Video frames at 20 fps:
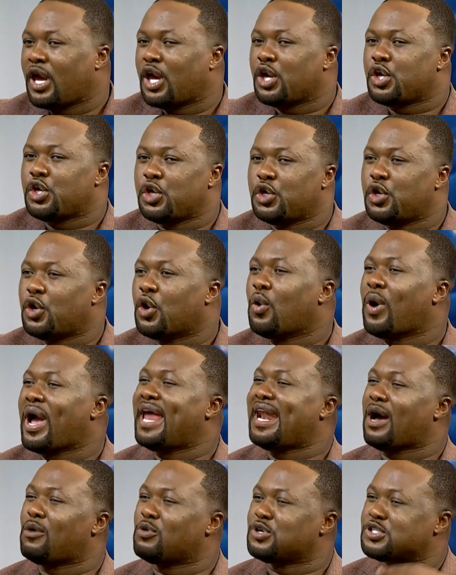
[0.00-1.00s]
you know,
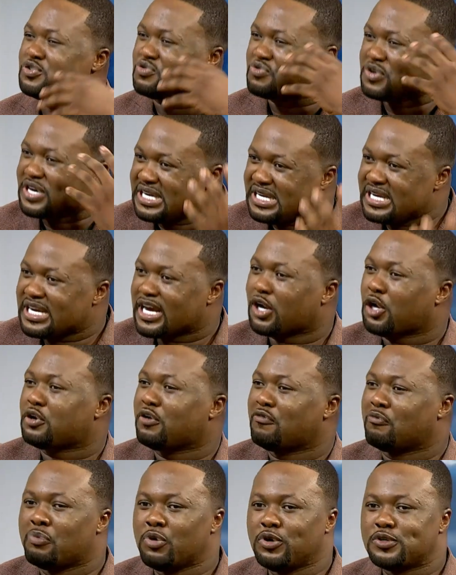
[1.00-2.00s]
and I was reading a lot
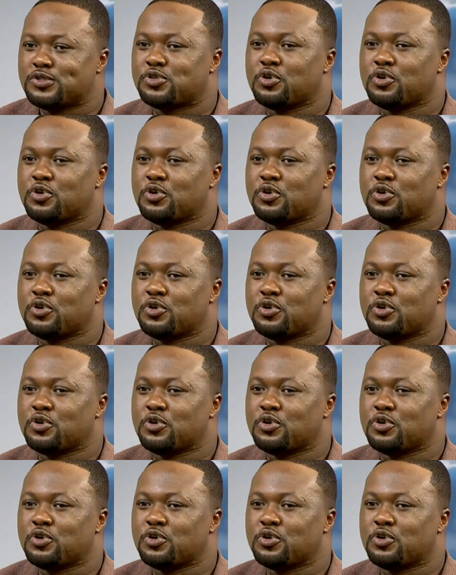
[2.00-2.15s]
of books.